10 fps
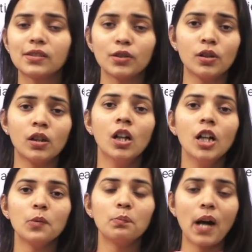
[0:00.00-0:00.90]
your
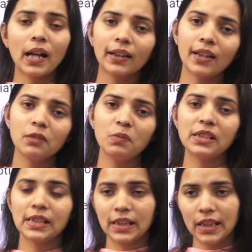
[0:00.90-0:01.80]
marketing
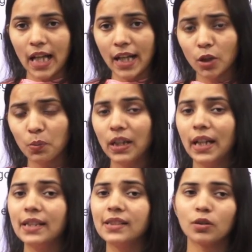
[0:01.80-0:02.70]
basically, and it will
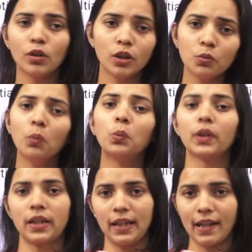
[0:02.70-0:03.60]
hence your
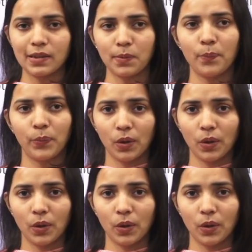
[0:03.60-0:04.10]
working as well.